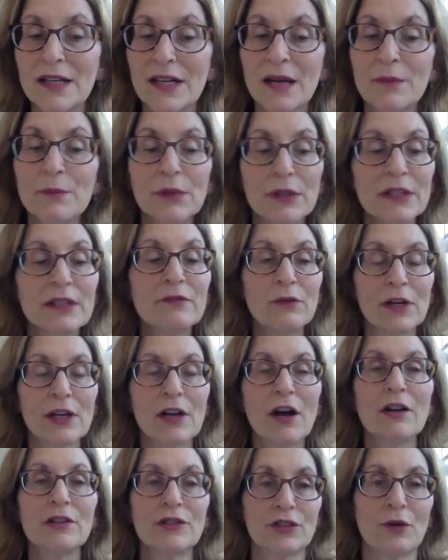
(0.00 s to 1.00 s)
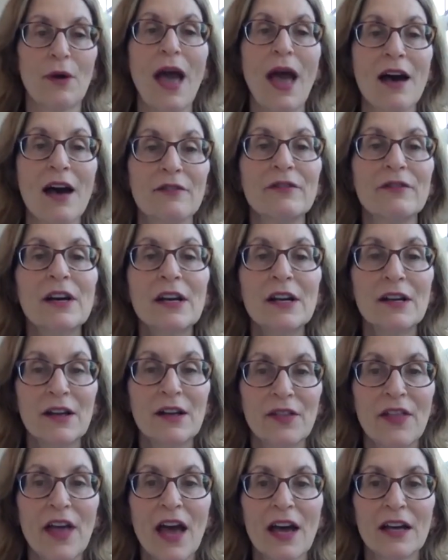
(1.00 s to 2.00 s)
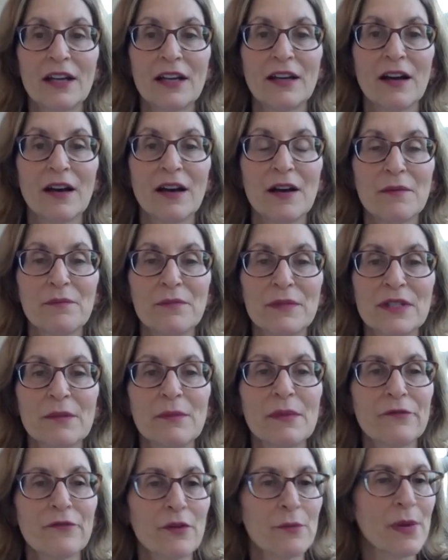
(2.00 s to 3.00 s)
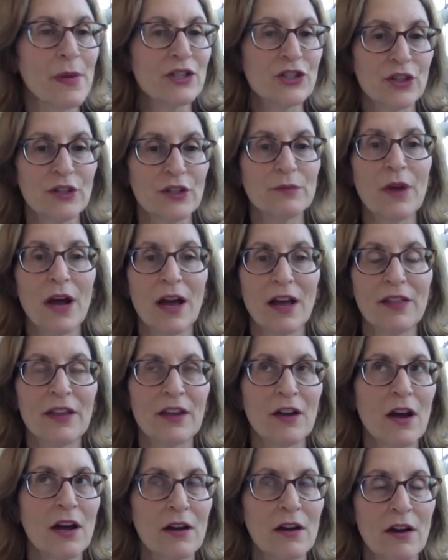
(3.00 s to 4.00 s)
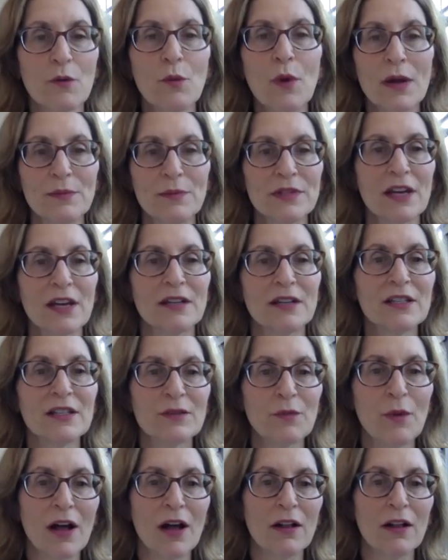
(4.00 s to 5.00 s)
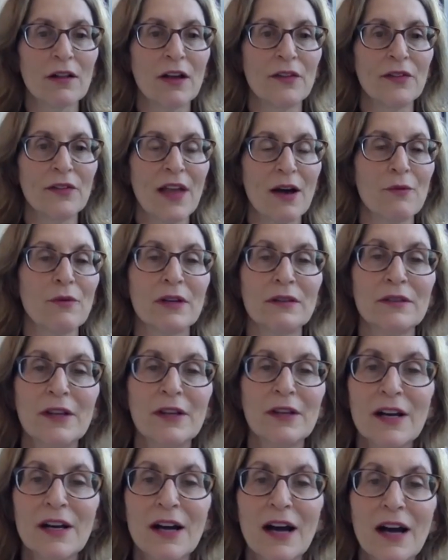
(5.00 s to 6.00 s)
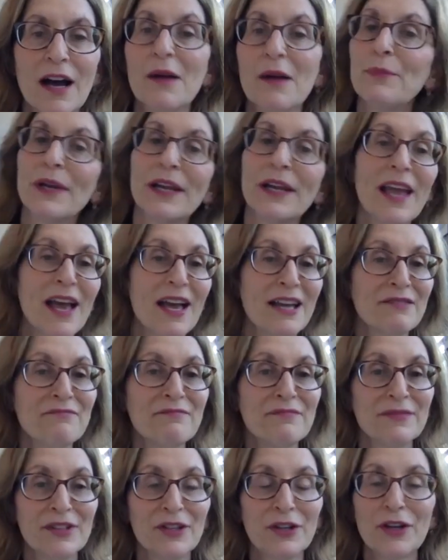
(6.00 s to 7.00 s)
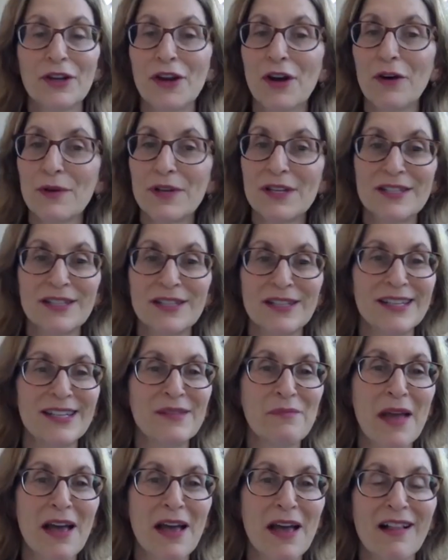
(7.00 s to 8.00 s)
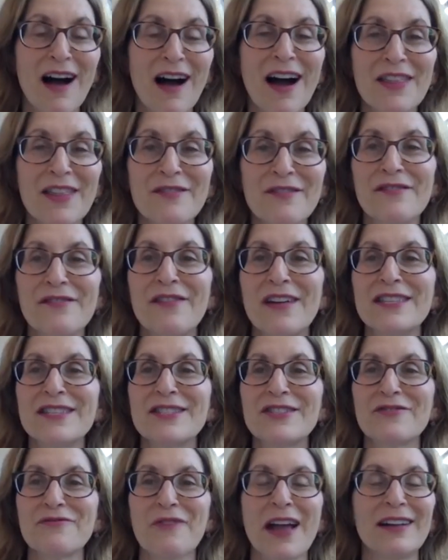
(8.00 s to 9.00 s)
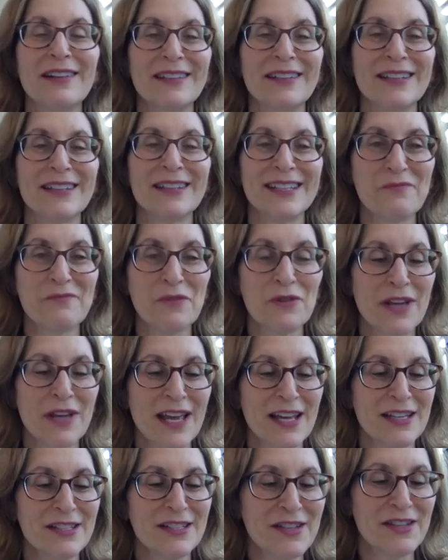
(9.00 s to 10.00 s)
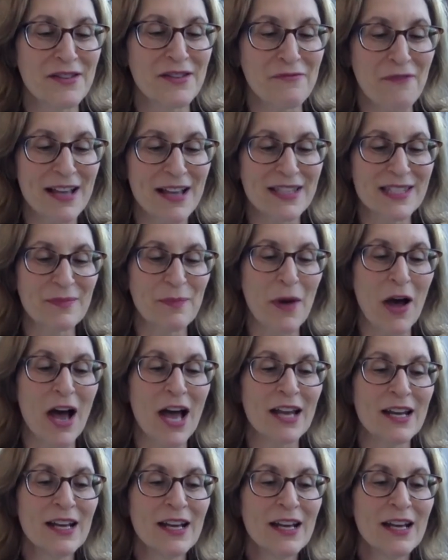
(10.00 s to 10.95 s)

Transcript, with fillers: And I believe we also have that um, some information, I think, on our website as well on that one. Um, but again, you can always email either of us directly and we'll get you to the right spot.